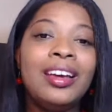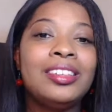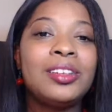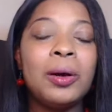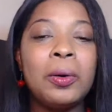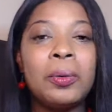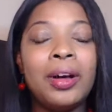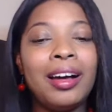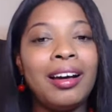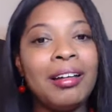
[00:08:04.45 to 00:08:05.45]

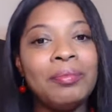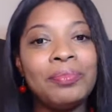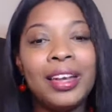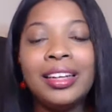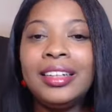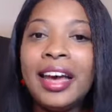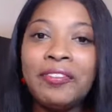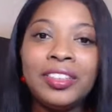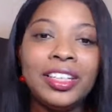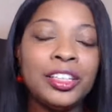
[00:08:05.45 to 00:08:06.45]
So
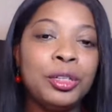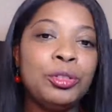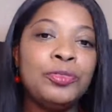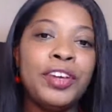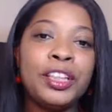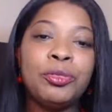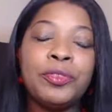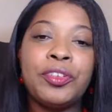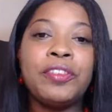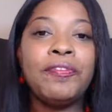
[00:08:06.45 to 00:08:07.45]
definitely a huge
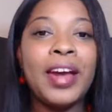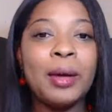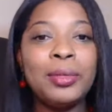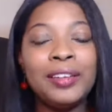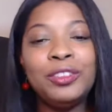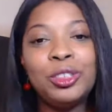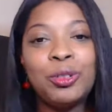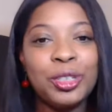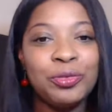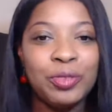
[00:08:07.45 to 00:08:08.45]
victory for the family of
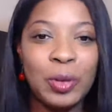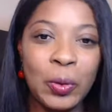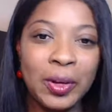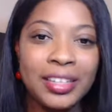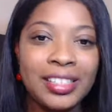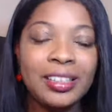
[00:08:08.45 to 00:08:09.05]
George Floyd.